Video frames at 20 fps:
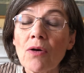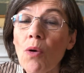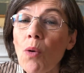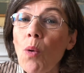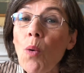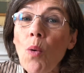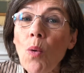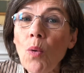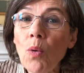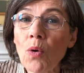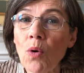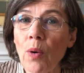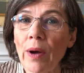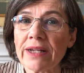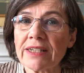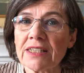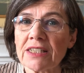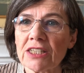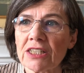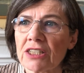all
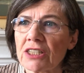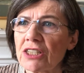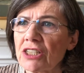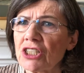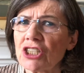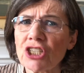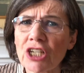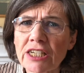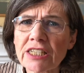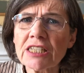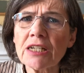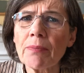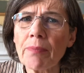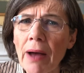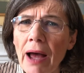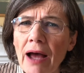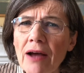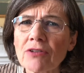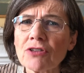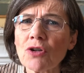questions, just
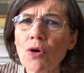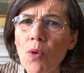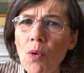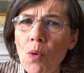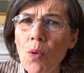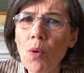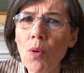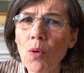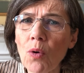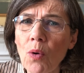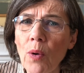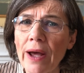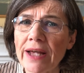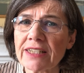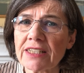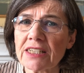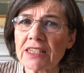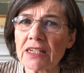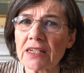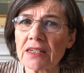about all
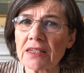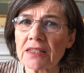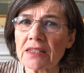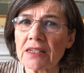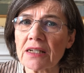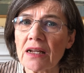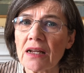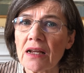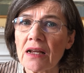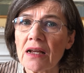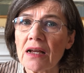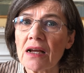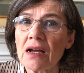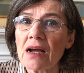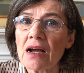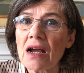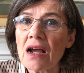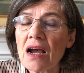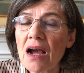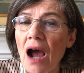questions,
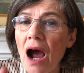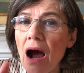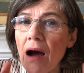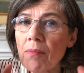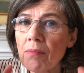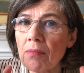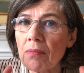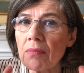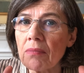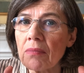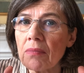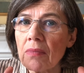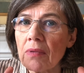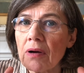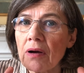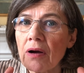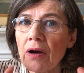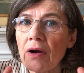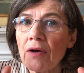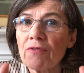come
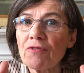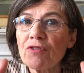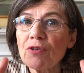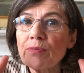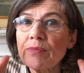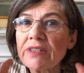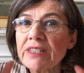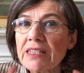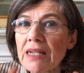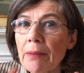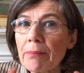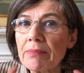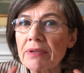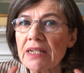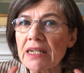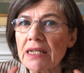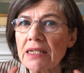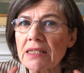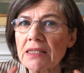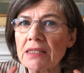from
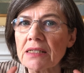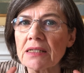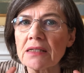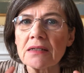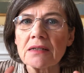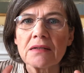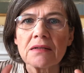somebody's